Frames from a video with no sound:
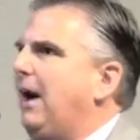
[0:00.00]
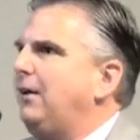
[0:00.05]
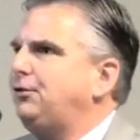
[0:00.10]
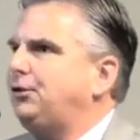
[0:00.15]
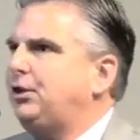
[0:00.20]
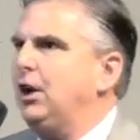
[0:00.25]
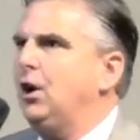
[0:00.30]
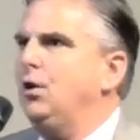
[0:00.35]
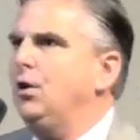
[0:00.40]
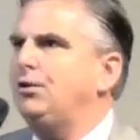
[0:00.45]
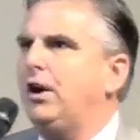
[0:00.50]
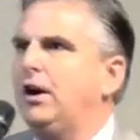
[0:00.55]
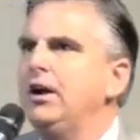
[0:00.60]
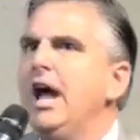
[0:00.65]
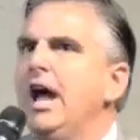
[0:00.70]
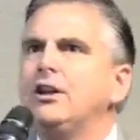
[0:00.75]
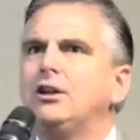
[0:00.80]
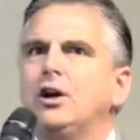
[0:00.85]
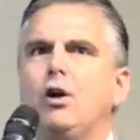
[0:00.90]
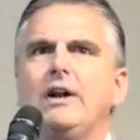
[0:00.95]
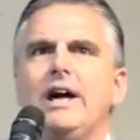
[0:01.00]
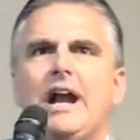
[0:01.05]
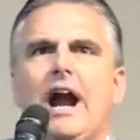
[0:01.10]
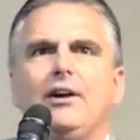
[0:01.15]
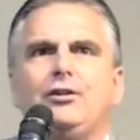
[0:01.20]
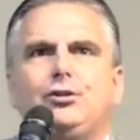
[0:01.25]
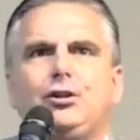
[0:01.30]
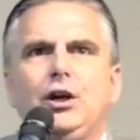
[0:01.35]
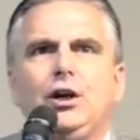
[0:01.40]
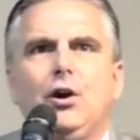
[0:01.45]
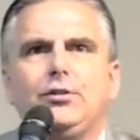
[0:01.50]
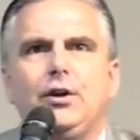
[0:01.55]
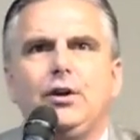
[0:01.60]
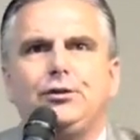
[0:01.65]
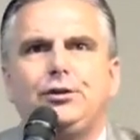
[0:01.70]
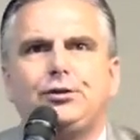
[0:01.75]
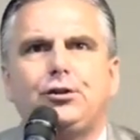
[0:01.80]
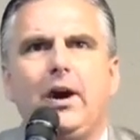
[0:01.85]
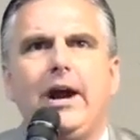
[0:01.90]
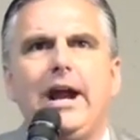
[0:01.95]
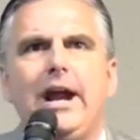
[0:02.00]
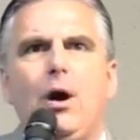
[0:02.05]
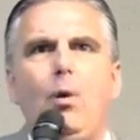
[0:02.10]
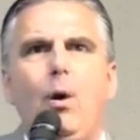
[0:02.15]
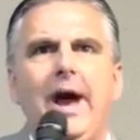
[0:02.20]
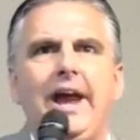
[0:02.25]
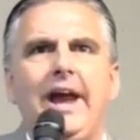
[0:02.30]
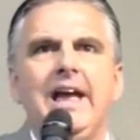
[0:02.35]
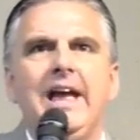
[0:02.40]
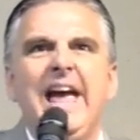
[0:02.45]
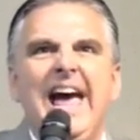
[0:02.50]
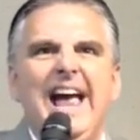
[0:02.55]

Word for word: children. Don't let our children stray away.